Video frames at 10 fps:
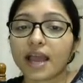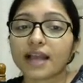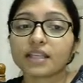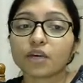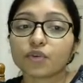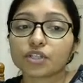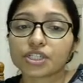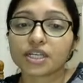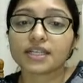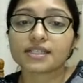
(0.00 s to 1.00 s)
and the
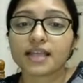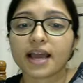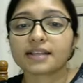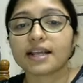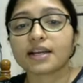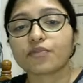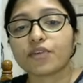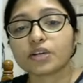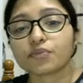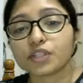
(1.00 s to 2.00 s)
question is that
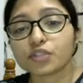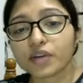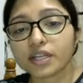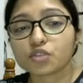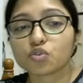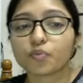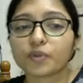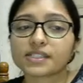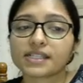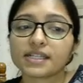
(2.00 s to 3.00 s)
but which one is
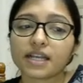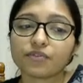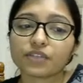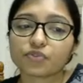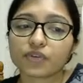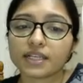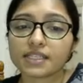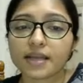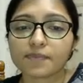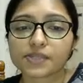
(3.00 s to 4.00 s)
superset and which one
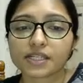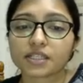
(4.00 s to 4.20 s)
is subset.